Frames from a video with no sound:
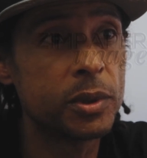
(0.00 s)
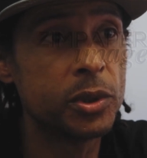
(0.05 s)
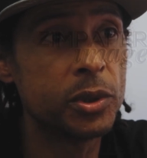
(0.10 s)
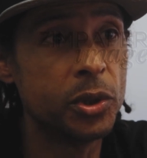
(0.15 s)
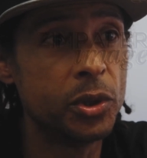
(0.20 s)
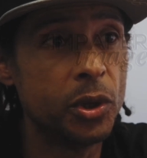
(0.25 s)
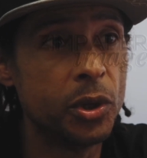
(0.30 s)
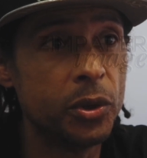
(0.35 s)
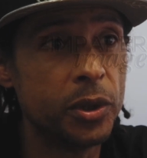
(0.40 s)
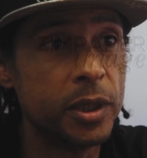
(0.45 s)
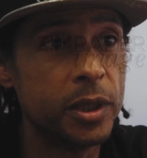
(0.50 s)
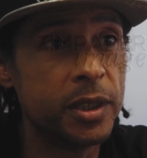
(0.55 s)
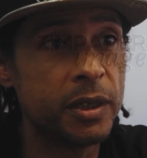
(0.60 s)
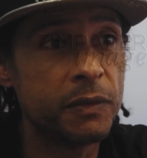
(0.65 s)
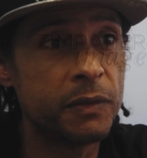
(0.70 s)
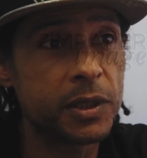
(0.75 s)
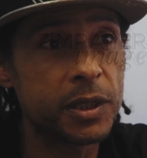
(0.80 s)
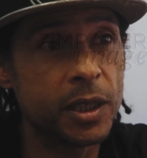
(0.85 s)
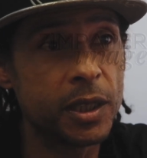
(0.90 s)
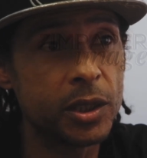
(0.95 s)
you know, the
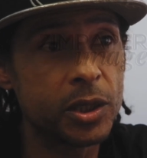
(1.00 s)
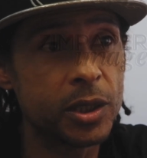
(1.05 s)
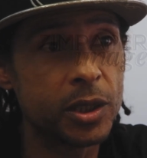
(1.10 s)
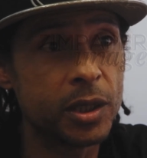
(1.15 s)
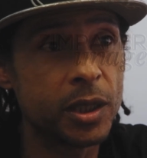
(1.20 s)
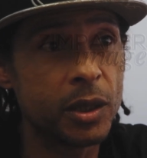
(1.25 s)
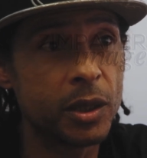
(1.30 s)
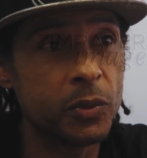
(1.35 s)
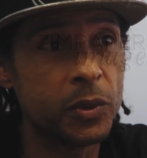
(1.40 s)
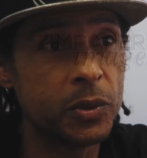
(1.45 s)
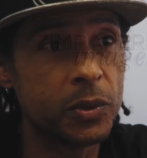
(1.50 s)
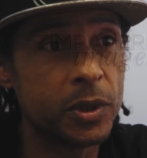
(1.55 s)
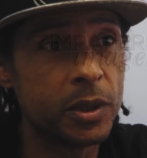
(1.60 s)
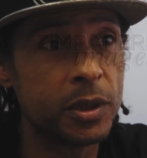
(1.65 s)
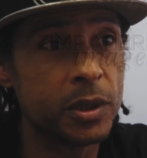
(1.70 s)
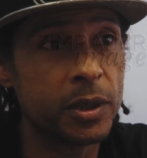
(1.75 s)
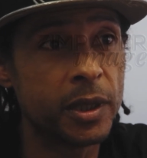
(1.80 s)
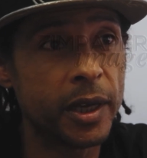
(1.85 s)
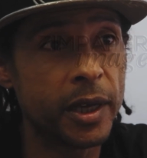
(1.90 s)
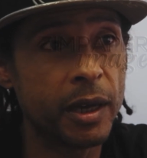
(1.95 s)
devastation
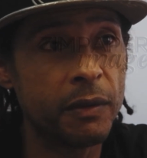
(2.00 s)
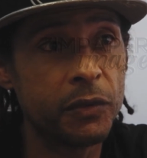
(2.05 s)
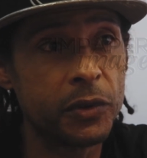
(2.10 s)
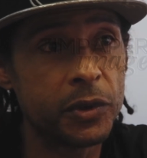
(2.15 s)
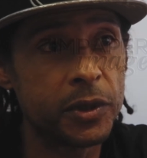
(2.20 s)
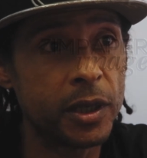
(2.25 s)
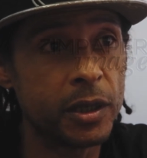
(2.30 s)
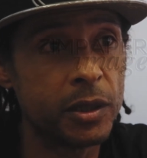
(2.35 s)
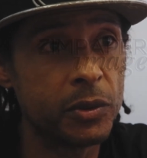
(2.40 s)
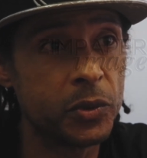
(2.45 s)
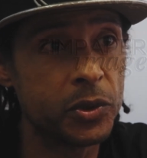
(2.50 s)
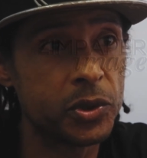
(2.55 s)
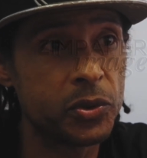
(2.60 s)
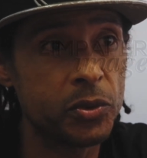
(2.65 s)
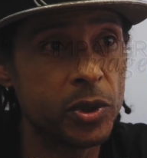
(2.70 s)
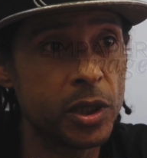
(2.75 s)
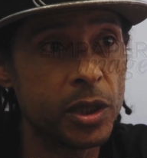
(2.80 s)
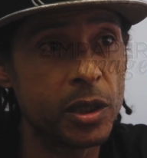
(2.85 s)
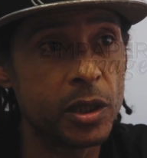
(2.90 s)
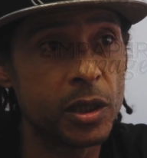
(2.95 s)
the havoc that it was
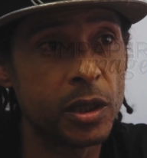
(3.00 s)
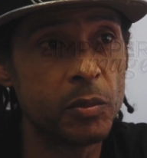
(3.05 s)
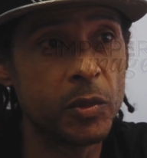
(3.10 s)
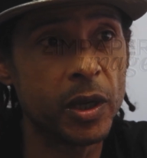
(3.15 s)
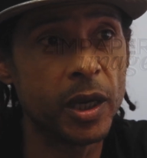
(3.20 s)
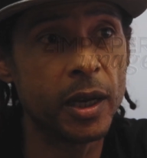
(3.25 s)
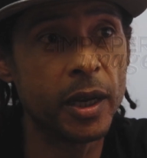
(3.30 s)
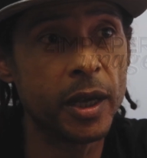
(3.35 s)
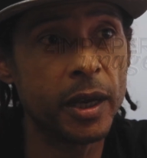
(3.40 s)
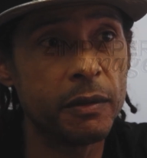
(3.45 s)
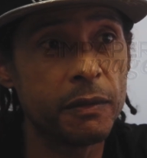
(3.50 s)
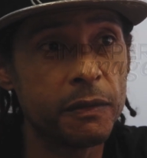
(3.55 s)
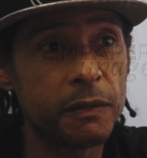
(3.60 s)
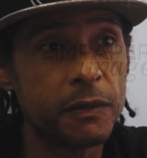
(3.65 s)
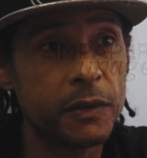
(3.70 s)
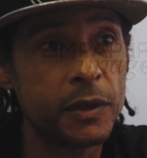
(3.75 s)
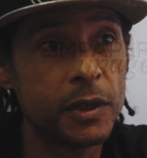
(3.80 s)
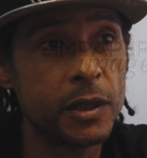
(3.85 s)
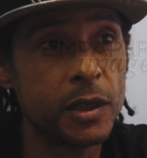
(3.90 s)
wreaking in my life,